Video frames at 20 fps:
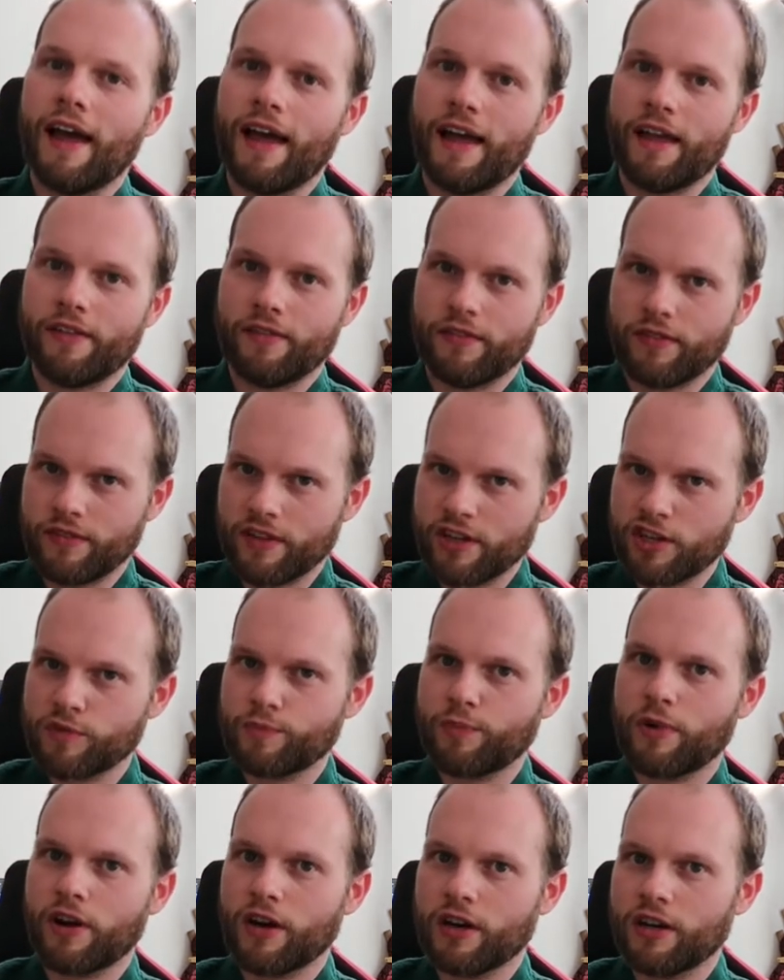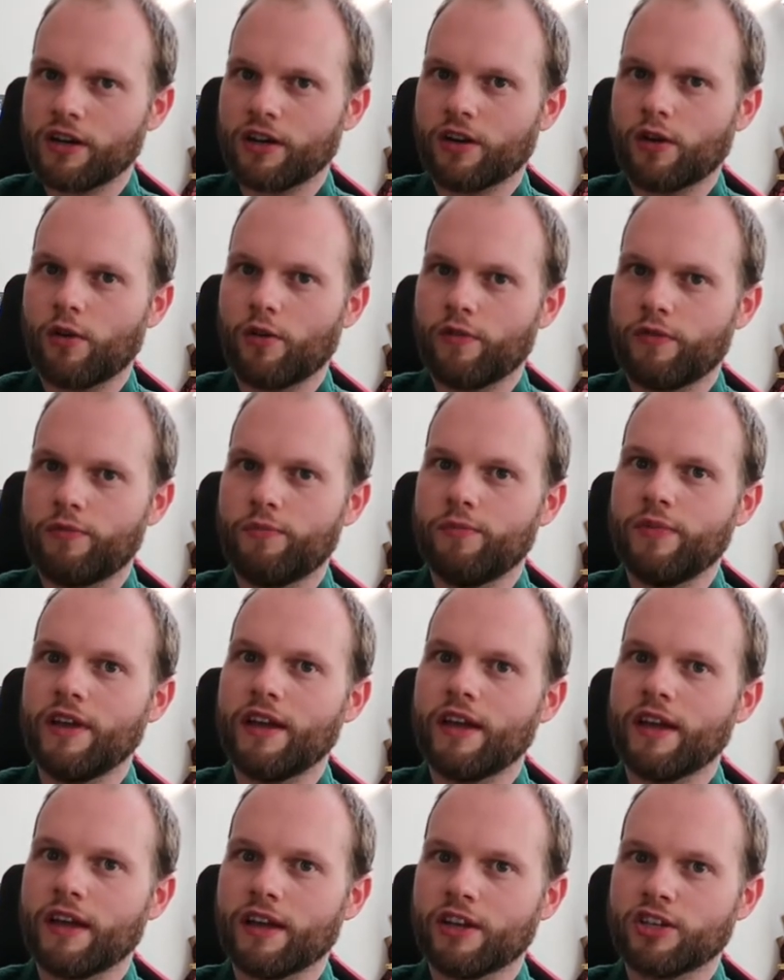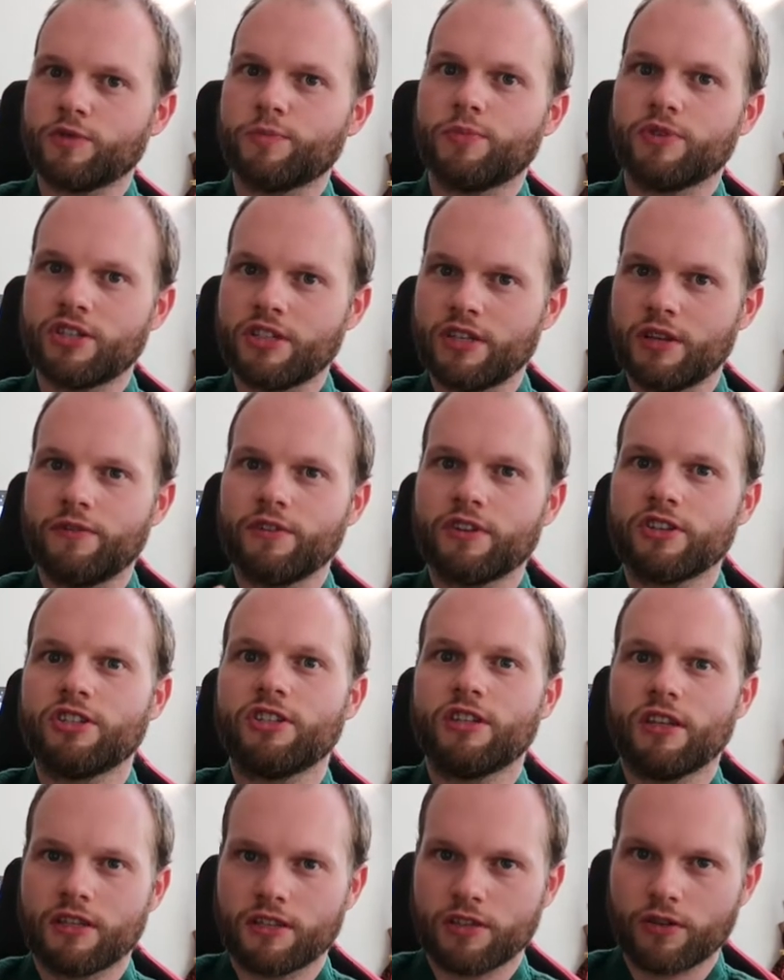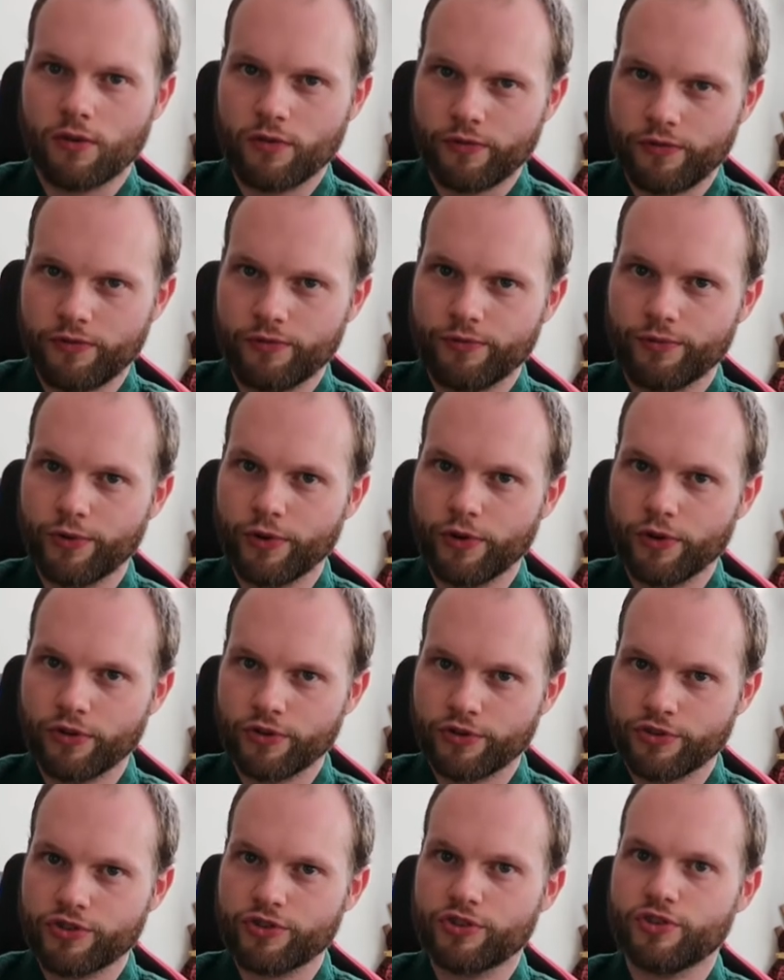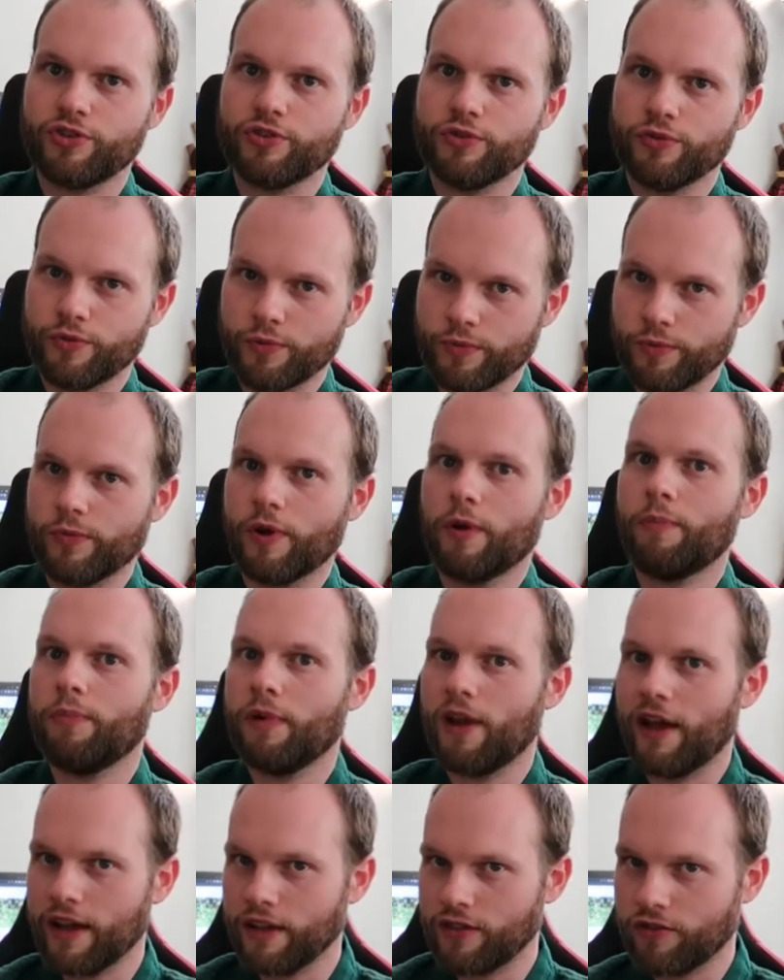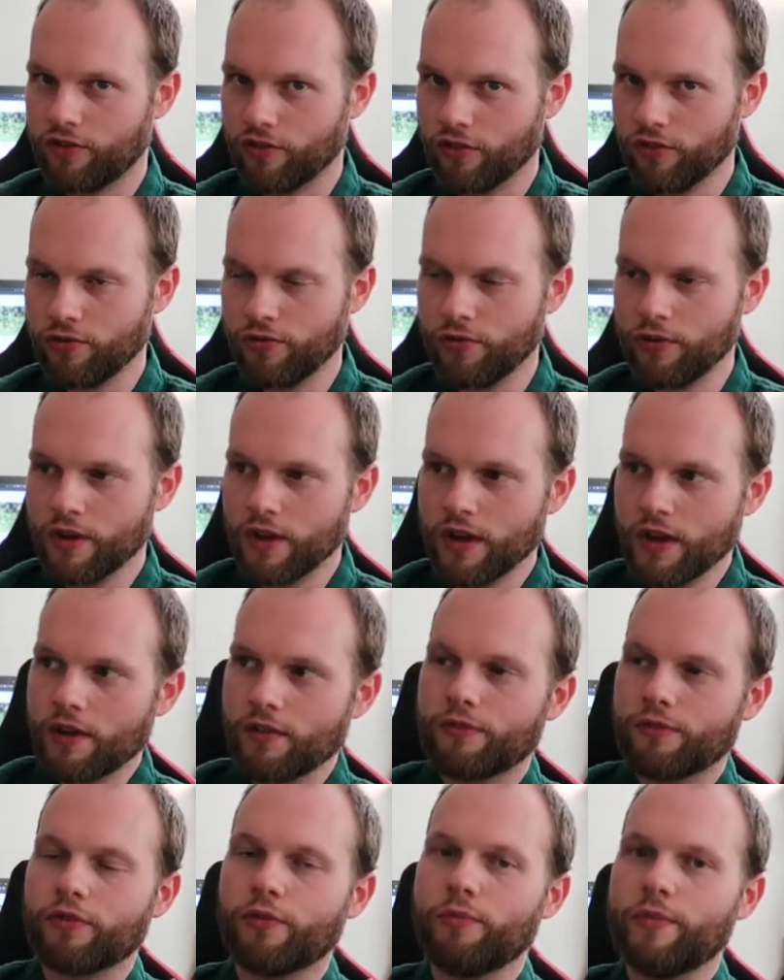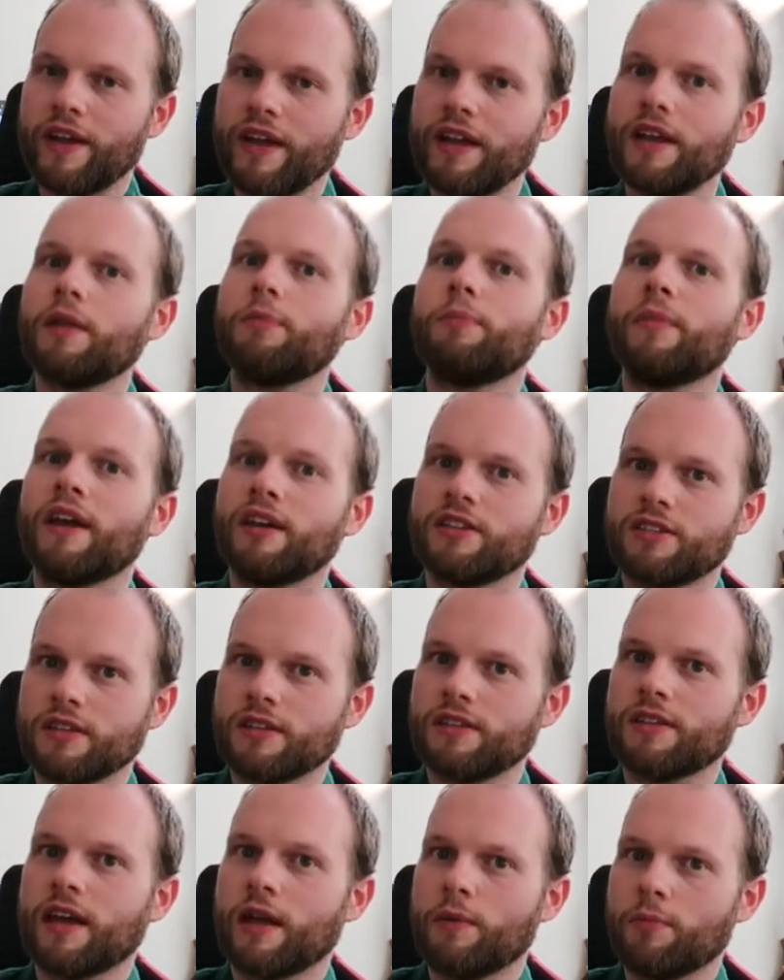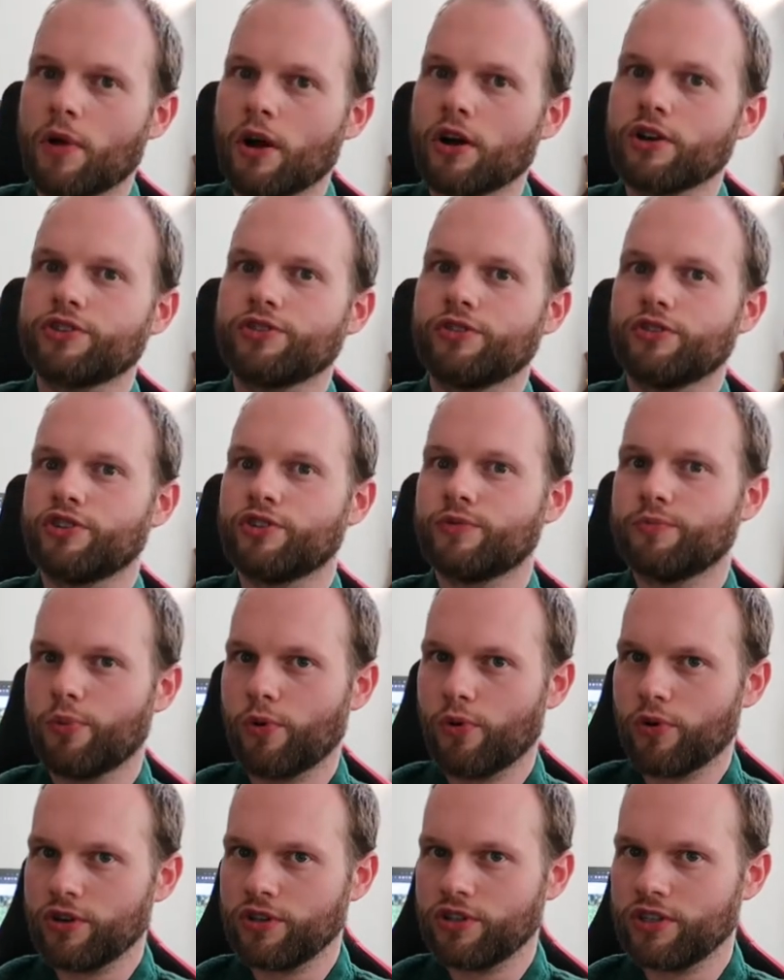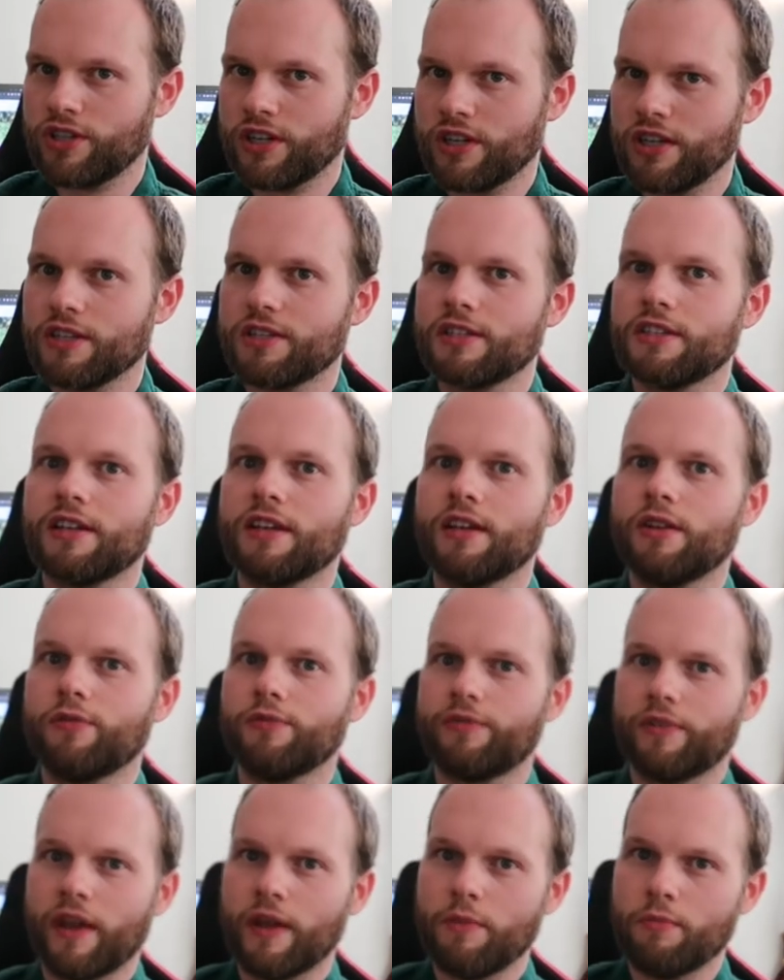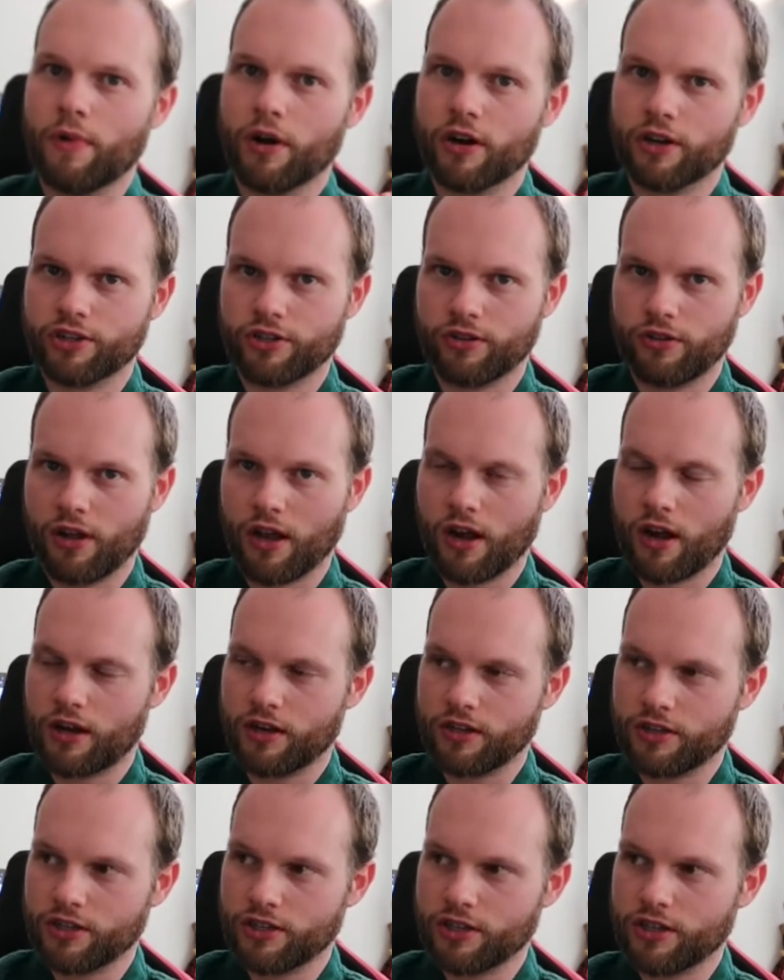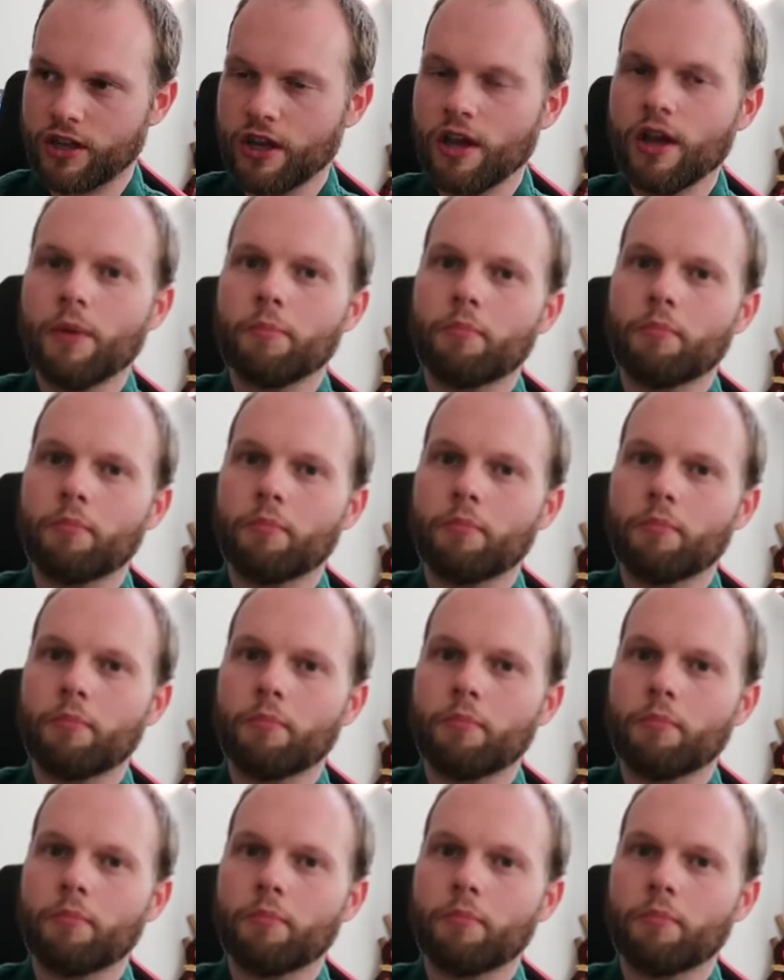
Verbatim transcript: And this part of being a specific set of rules to apply to for me, that makes it a martial sports instead of a martial arts.